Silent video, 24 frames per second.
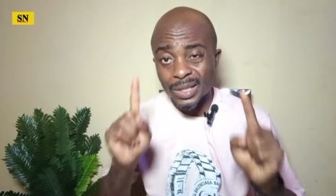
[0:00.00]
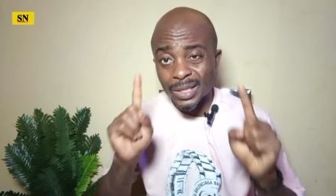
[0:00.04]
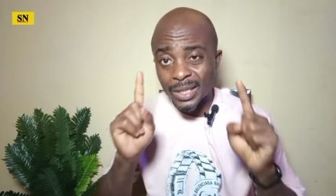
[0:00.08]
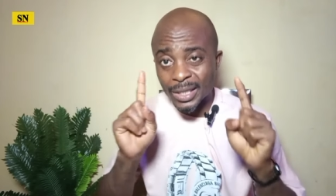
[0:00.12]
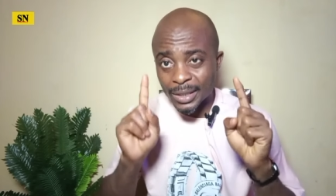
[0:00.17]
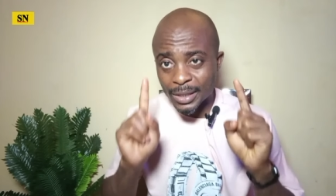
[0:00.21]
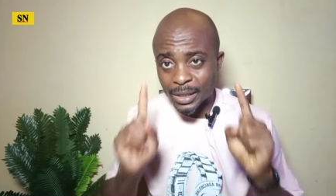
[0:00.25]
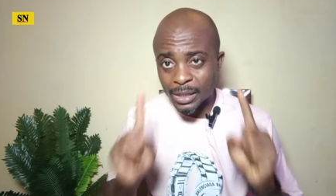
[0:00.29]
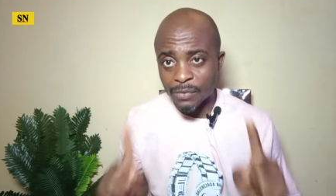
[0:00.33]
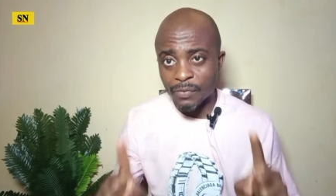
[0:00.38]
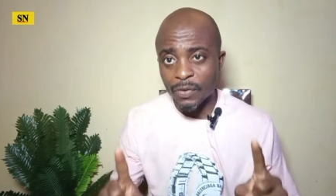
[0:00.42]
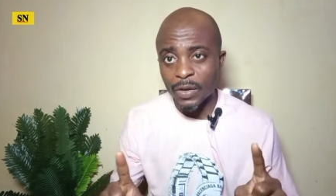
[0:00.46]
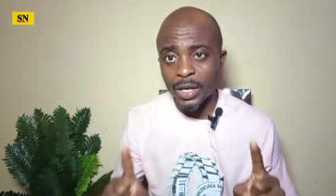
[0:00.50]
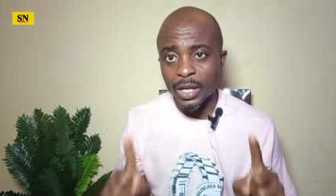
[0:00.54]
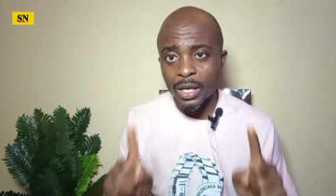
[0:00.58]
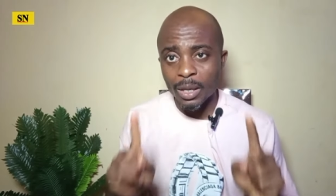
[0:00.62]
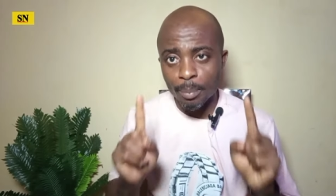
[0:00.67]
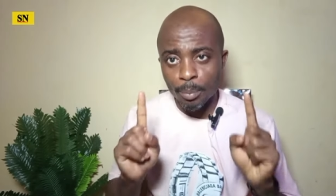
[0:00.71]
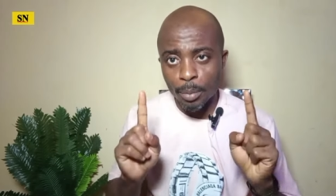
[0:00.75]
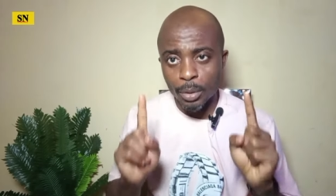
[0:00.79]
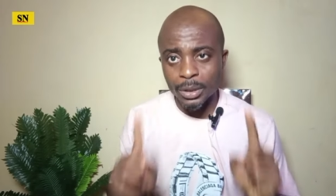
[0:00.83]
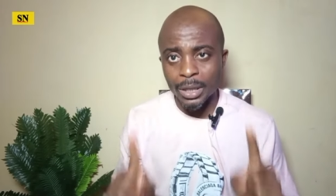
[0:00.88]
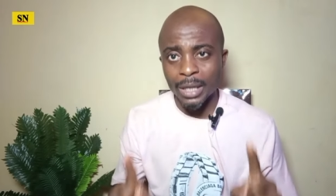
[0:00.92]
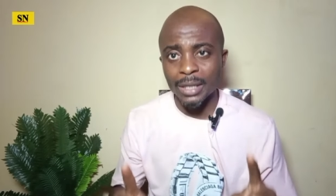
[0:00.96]
It is very
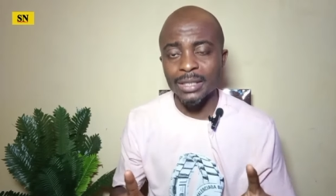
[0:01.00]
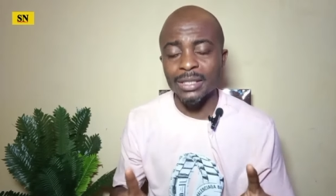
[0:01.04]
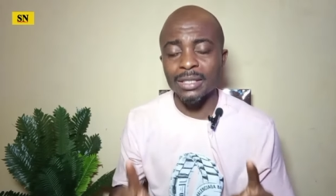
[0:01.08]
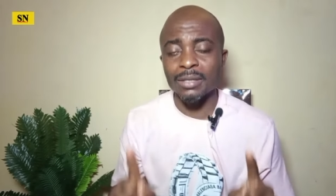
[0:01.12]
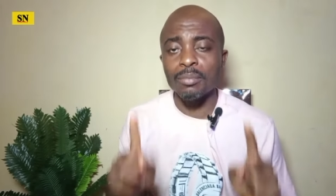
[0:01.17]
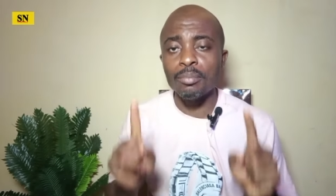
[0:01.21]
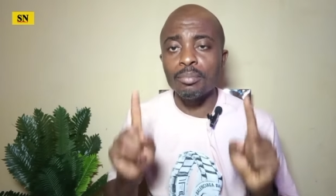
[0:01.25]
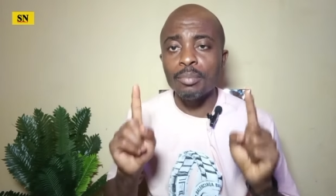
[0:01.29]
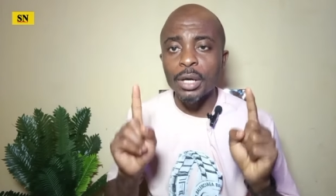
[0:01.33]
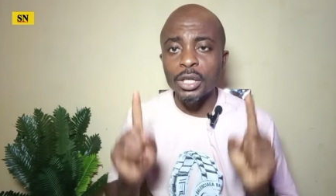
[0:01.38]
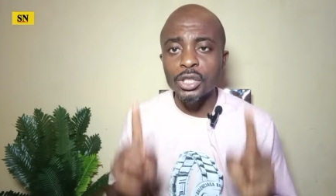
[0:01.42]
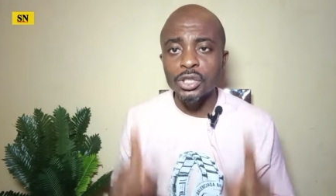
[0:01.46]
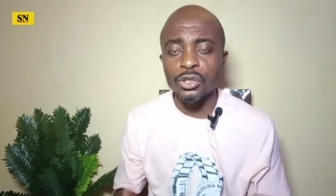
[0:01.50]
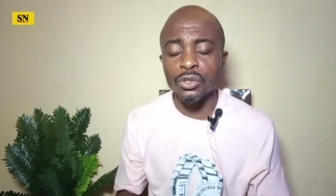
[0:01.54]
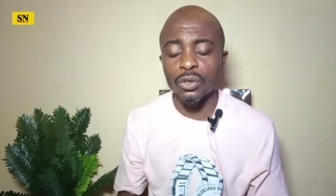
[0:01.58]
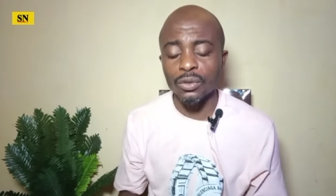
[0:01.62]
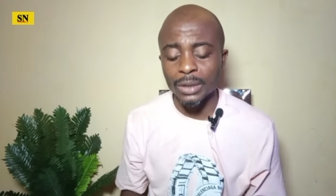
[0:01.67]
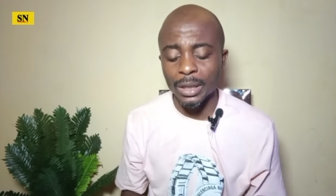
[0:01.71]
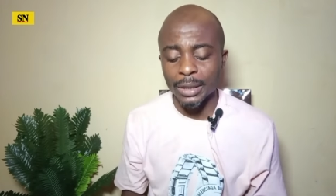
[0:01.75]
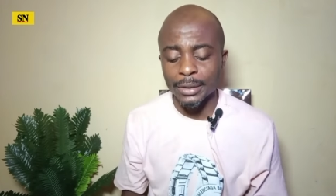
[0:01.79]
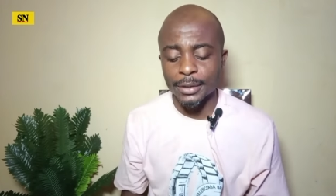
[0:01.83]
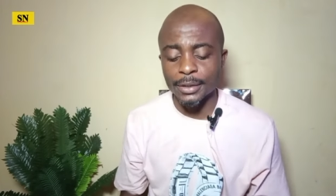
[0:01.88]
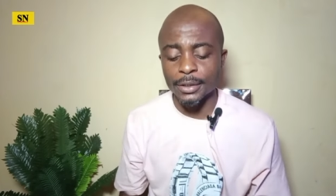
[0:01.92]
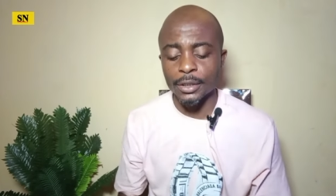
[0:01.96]
important. Make sure
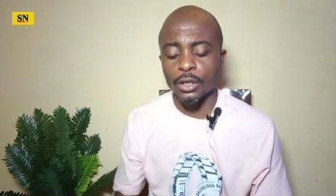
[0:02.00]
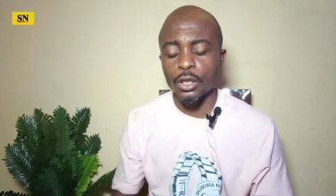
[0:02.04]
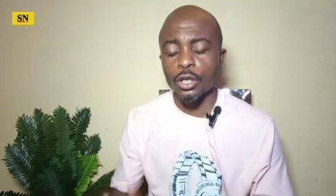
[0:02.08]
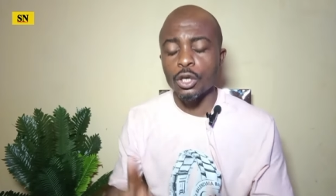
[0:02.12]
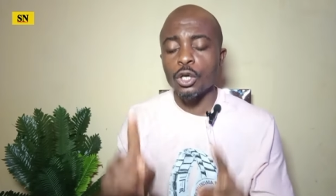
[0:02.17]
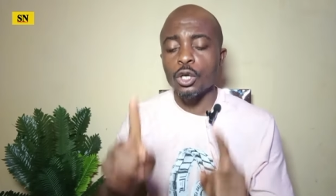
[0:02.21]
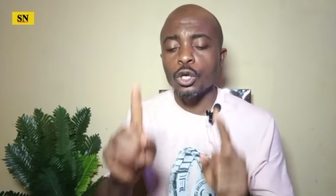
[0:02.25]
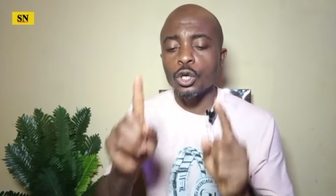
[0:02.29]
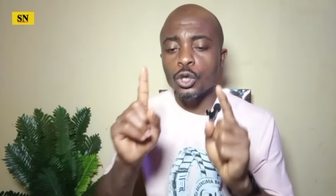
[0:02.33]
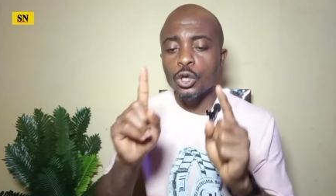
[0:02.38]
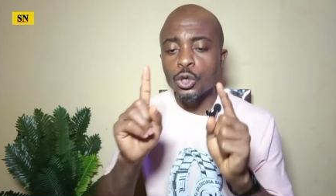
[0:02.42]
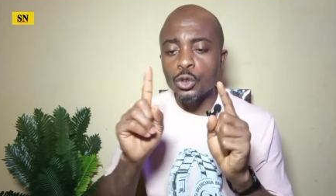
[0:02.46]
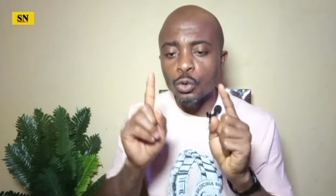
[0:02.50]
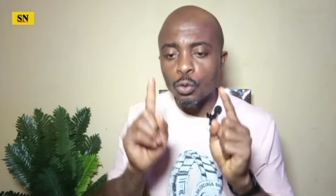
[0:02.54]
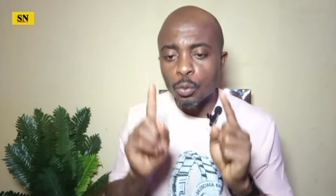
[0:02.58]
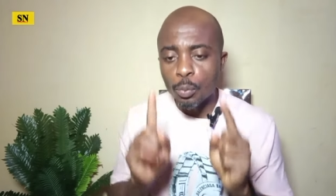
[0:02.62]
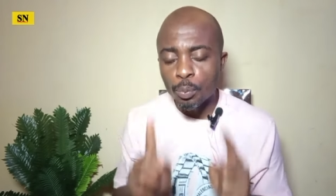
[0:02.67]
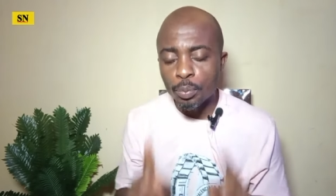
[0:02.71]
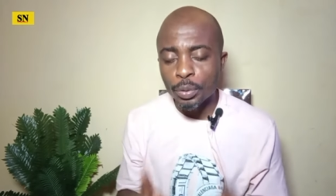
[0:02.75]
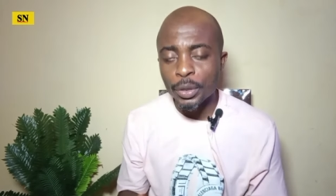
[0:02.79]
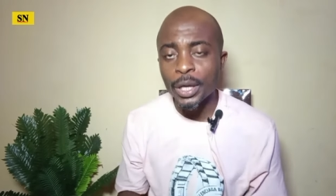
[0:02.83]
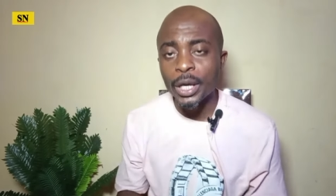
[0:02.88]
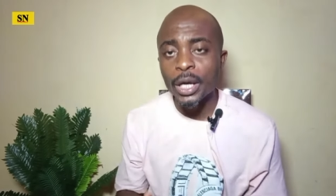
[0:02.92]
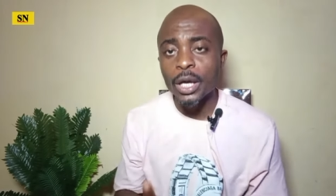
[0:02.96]
that you
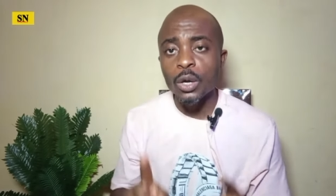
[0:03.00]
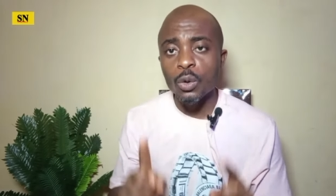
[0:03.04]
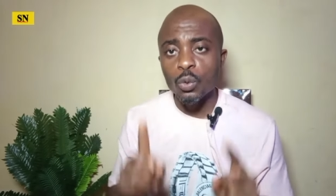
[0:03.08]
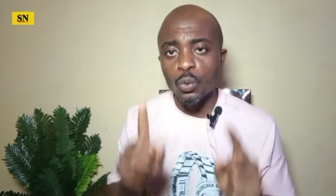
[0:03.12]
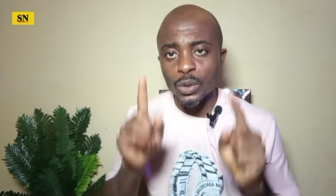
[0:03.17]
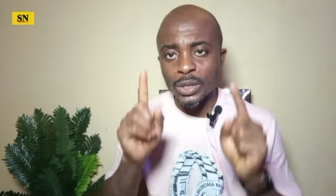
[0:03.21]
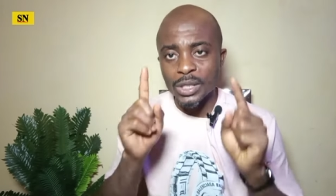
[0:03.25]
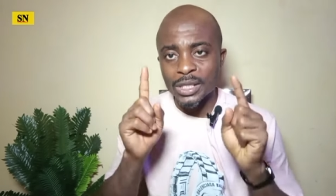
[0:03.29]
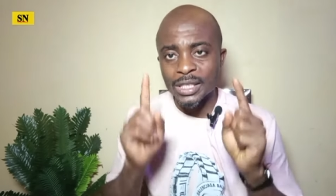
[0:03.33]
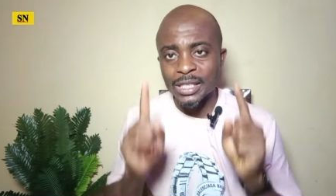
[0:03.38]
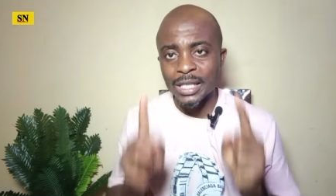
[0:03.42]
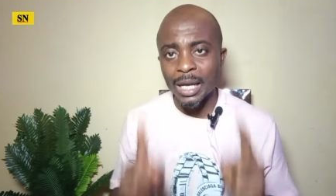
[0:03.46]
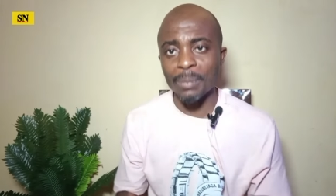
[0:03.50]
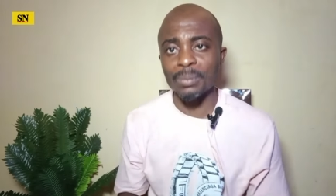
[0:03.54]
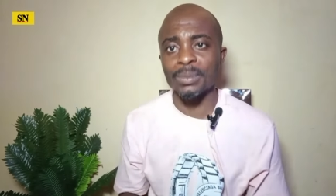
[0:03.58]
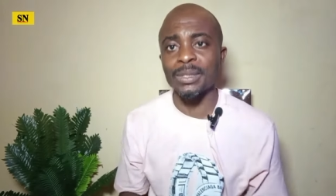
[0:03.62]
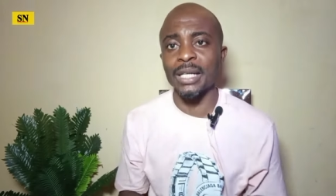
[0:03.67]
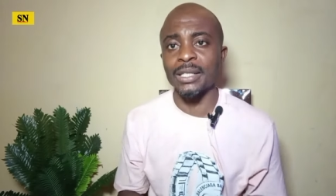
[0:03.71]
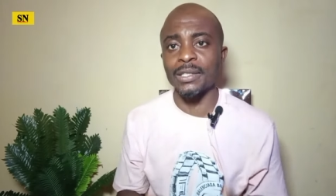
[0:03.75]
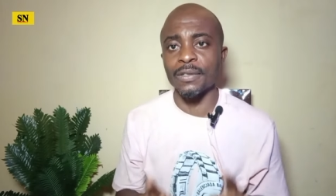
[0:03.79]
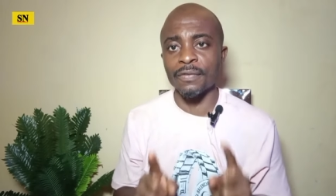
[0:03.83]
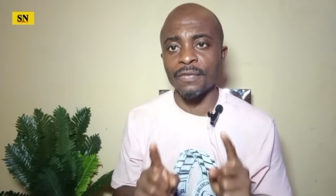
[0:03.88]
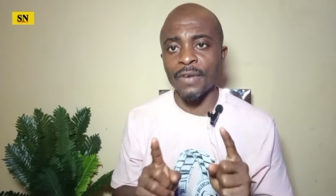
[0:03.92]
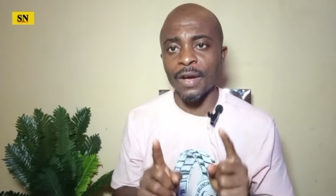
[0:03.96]
pray with Psalm
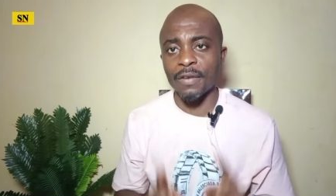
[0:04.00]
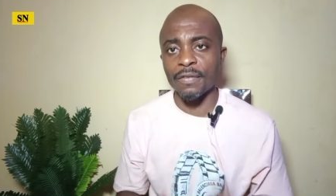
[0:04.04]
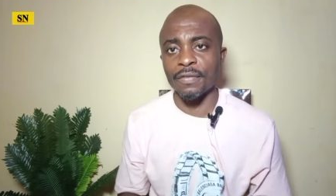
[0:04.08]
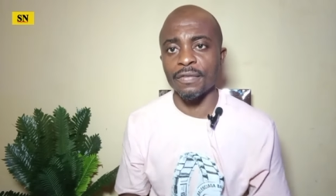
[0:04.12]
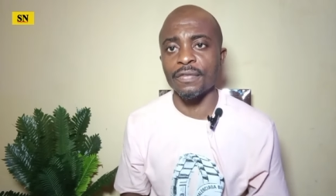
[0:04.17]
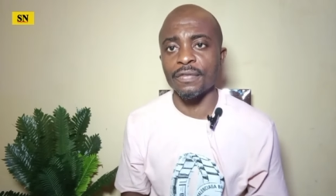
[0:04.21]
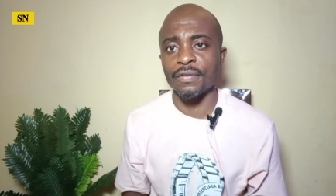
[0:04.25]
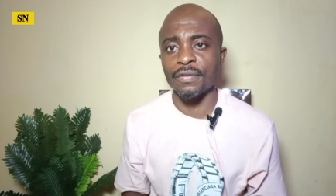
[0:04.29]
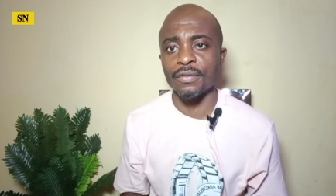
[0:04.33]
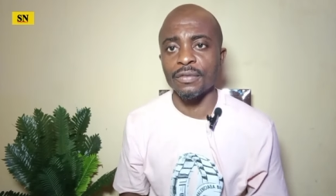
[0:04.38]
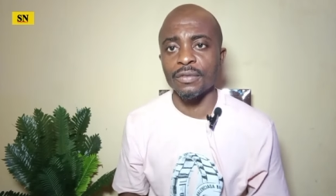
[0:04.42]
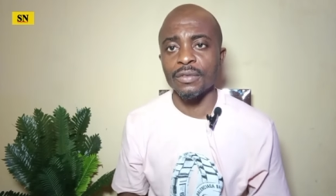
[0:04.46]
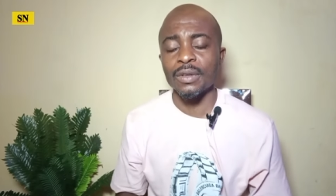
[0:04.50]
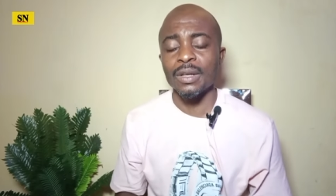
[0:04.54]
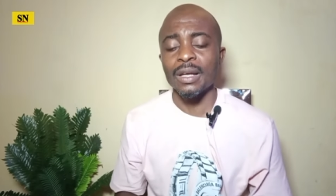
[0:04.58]
35